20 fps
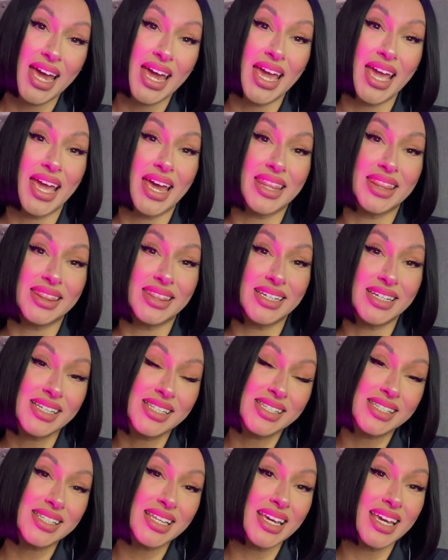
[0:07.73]
and
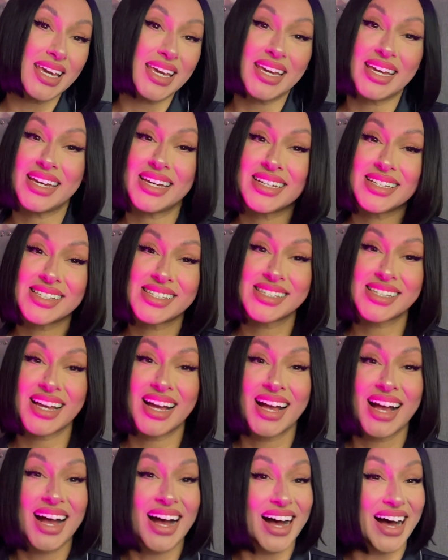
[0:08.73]
this is
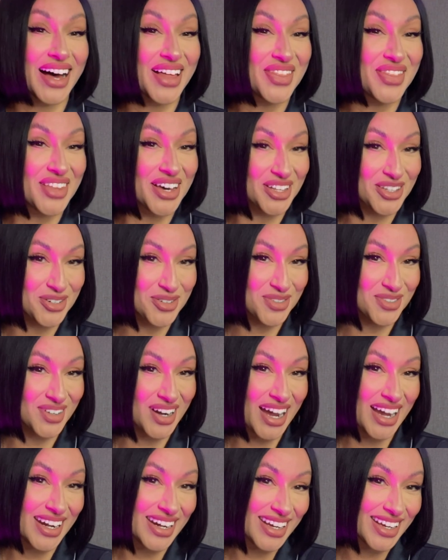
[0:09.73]
another
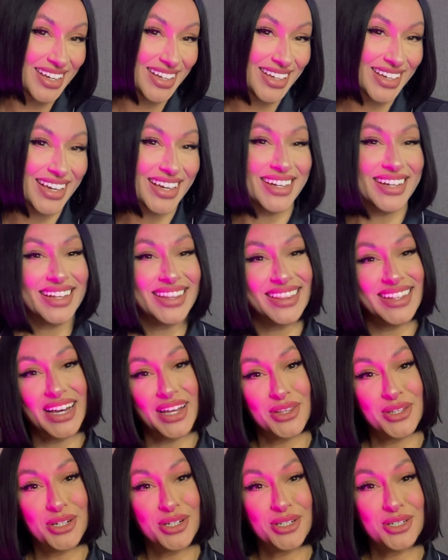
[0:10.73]
Friday and
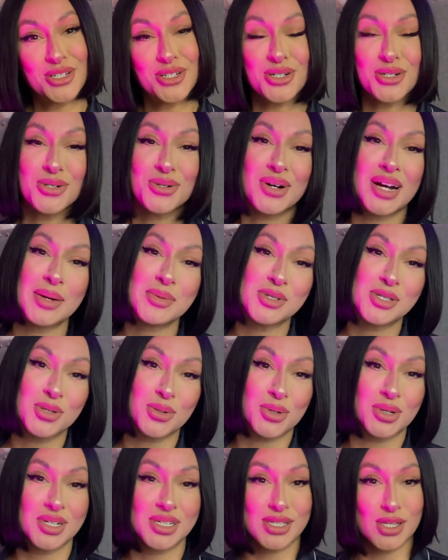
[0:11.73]
another True Crime
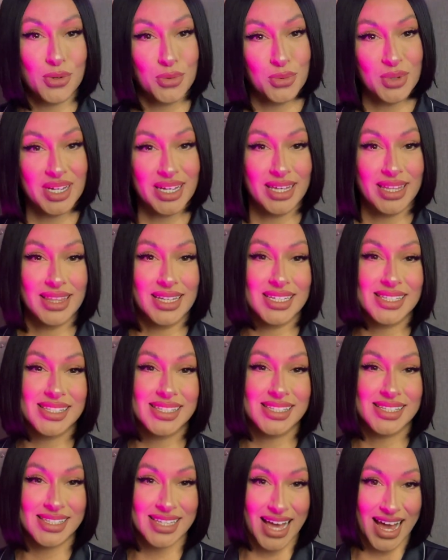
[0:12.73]
Stories with
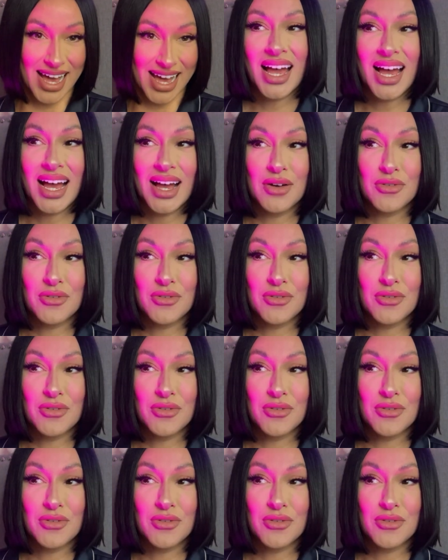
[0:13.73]
Sal.